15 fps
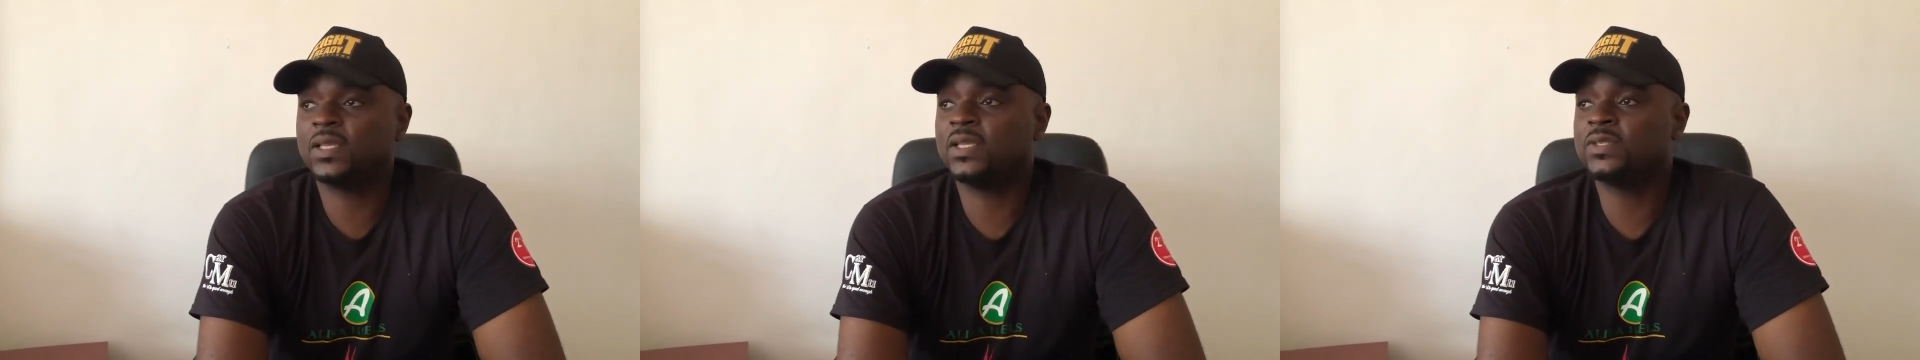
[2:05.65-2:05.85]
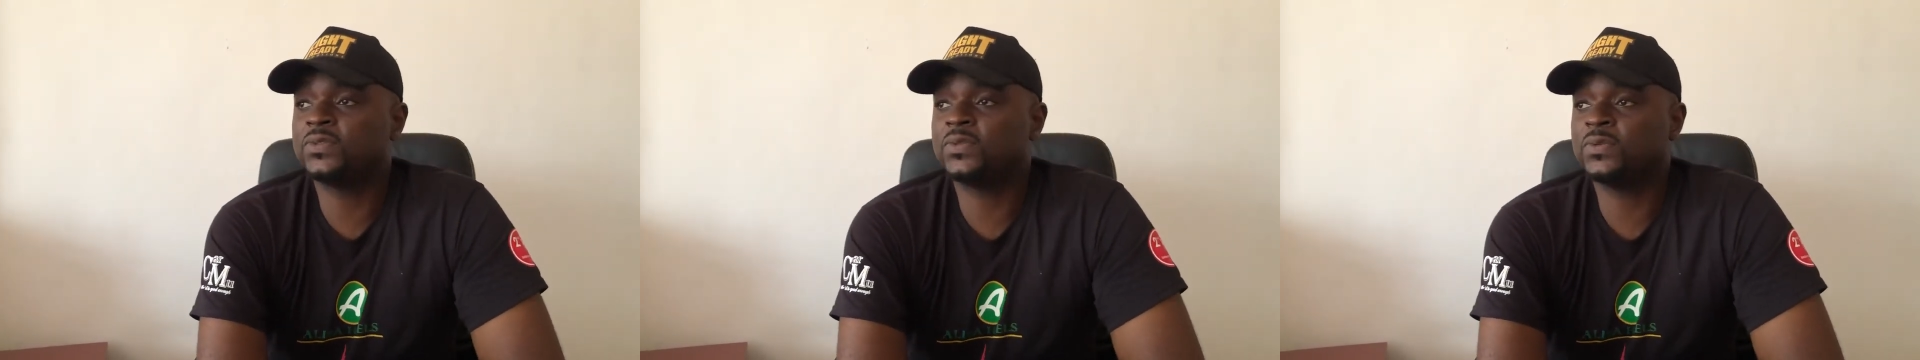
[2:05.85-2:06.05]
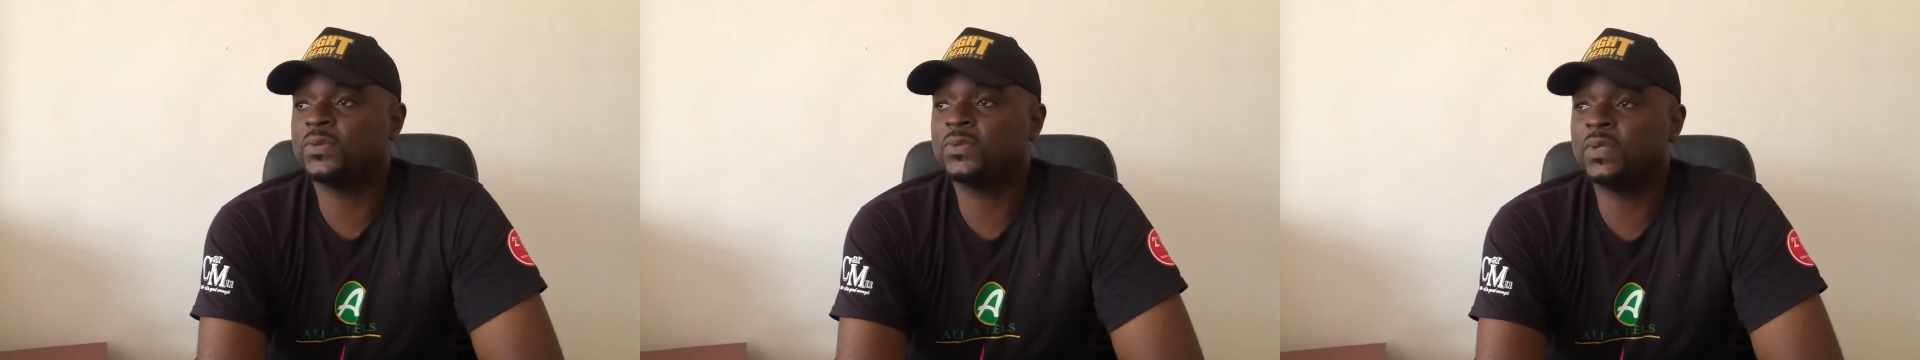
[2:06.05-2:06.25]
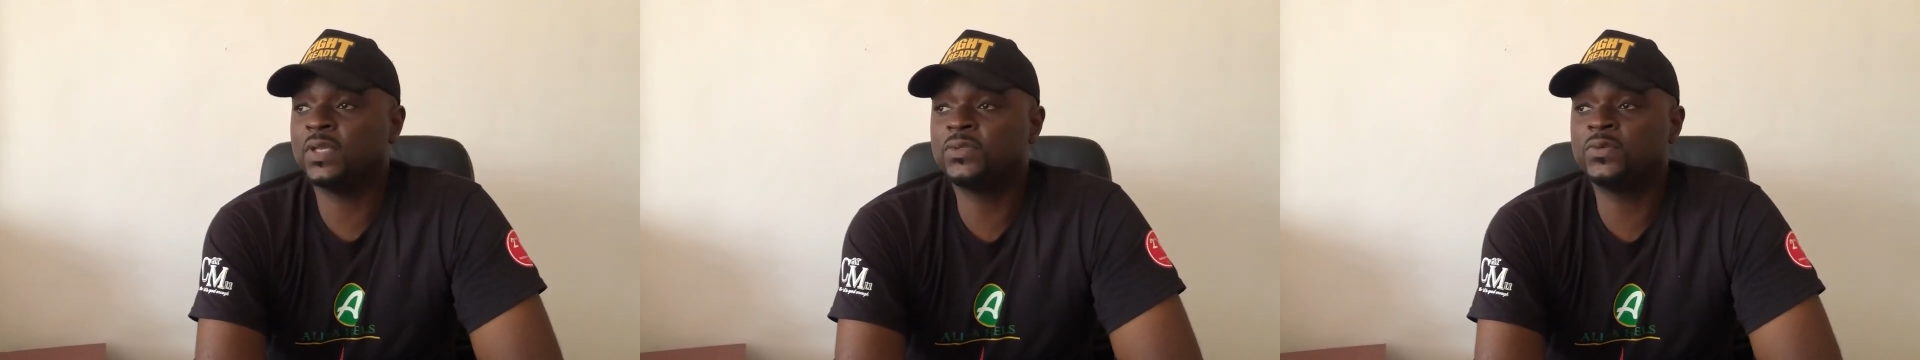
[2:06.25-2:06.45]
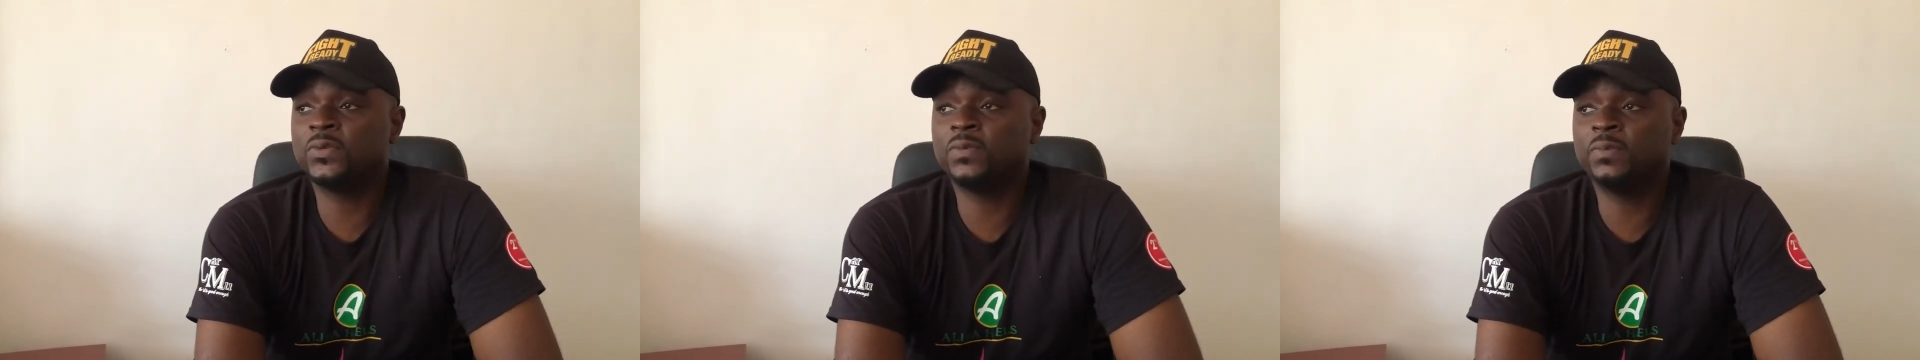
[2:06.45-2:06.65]
it
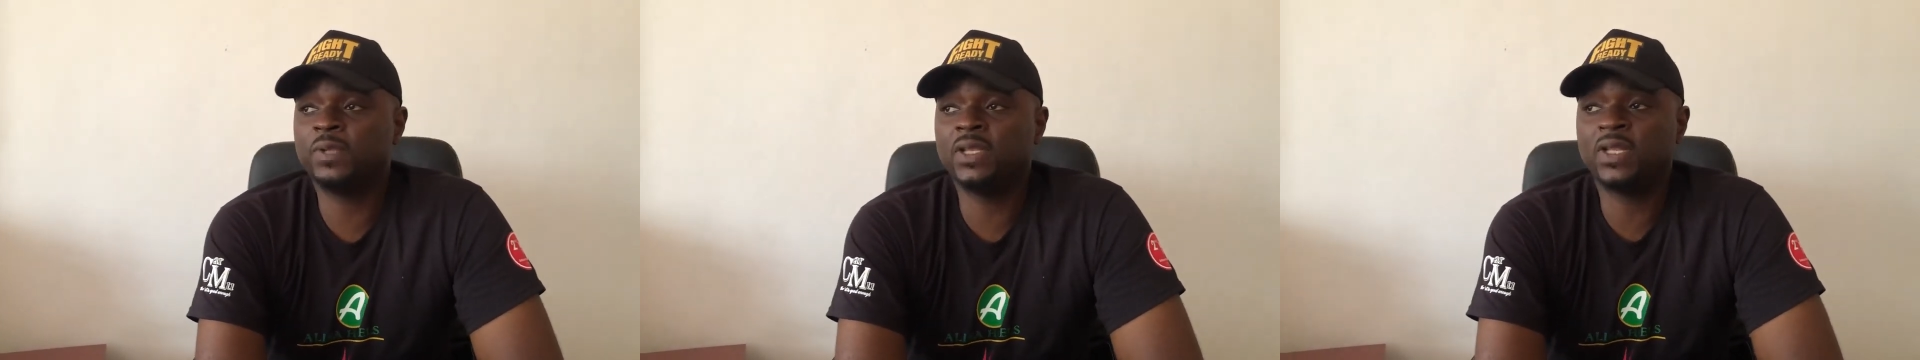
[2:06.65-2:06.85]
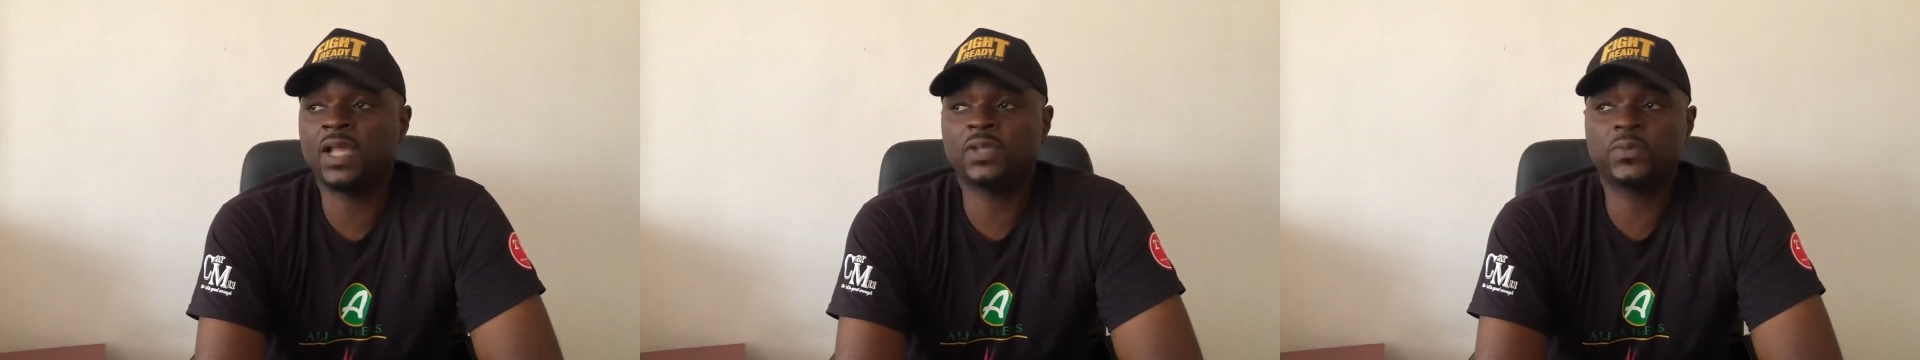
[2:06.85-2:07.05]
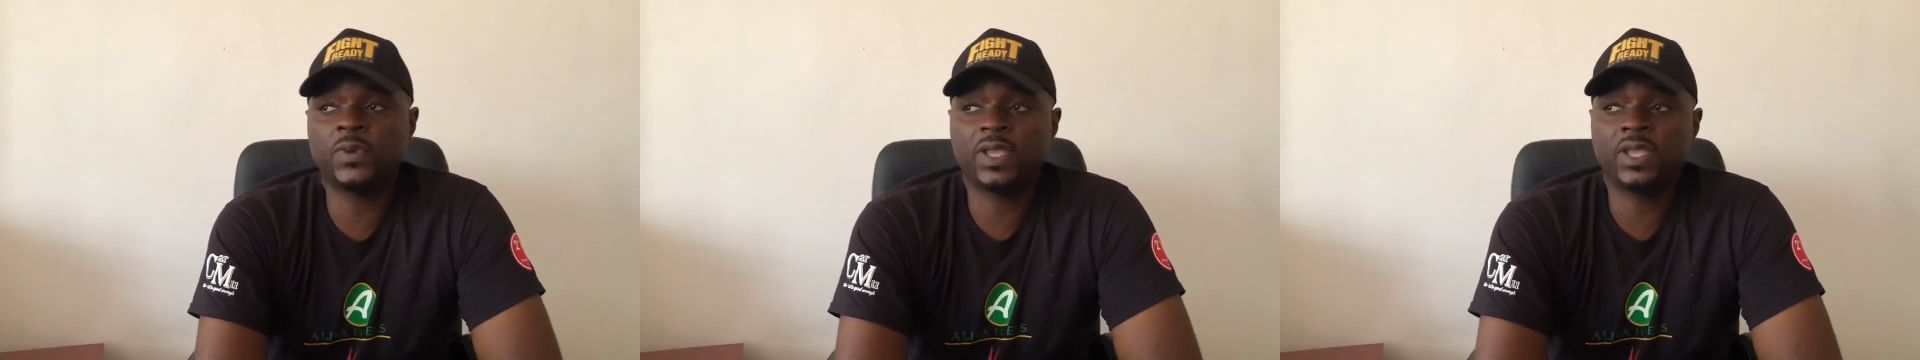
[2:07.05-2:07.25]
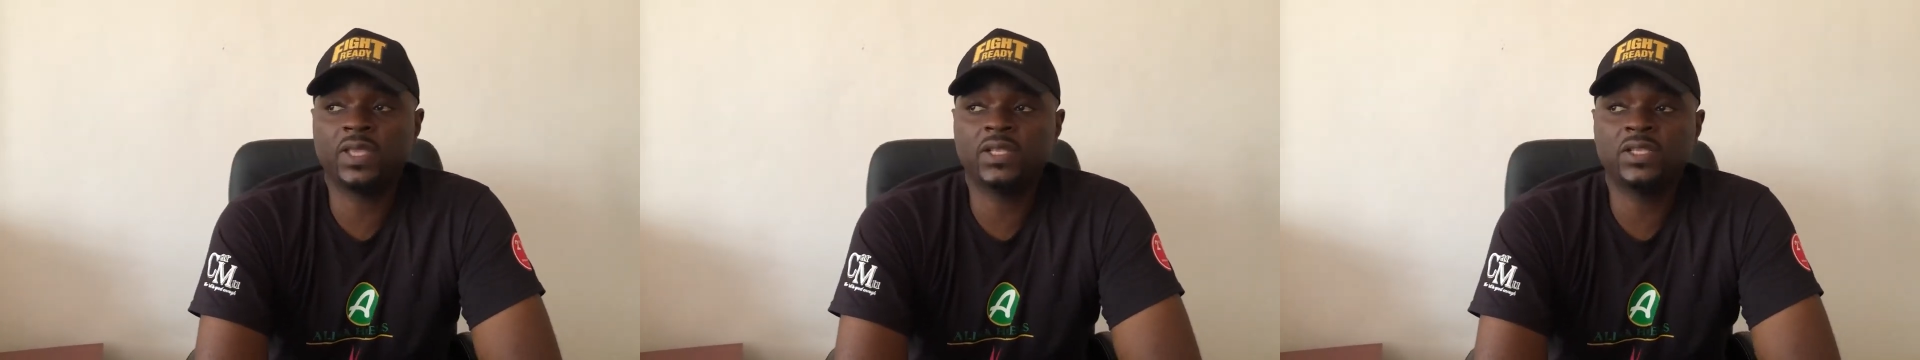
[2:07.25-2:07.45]
will be that way.